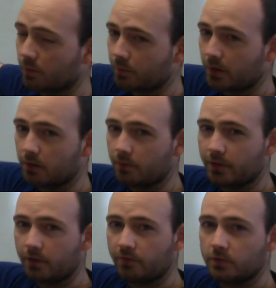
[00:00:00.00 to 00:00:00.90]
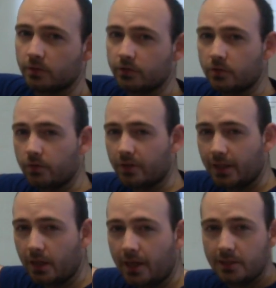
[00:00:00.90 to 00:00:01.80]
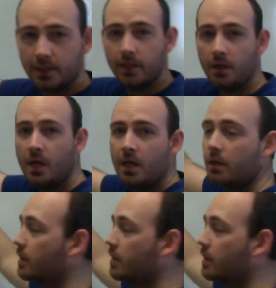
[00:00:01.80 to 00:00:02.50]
might be a little bit confusing for some of you. And a 19, the